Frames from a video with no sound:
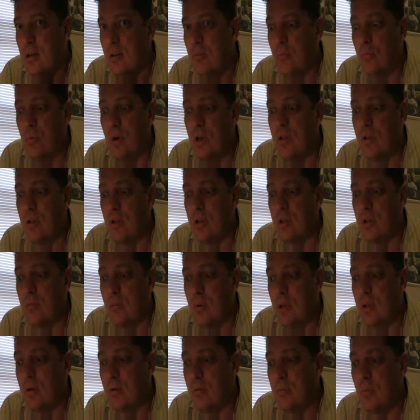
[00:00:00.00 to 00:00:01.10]
whether
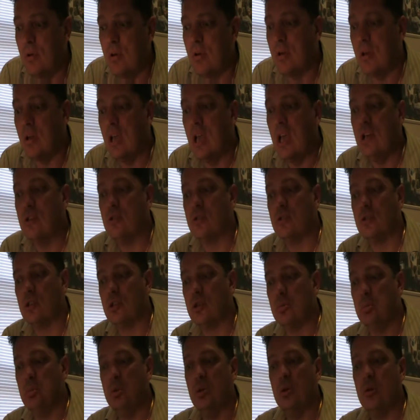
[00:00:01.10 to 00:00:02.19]
the case is
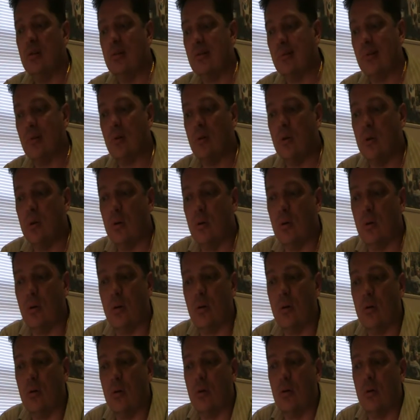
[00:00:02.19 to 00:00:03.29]
disputed
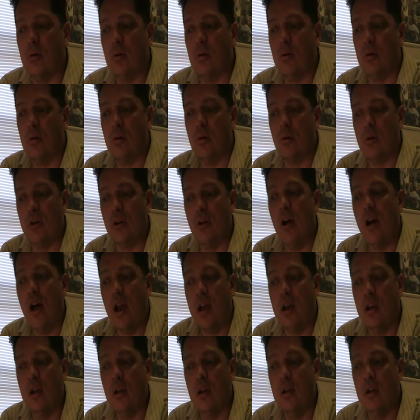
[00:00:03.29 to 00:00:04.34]
or not.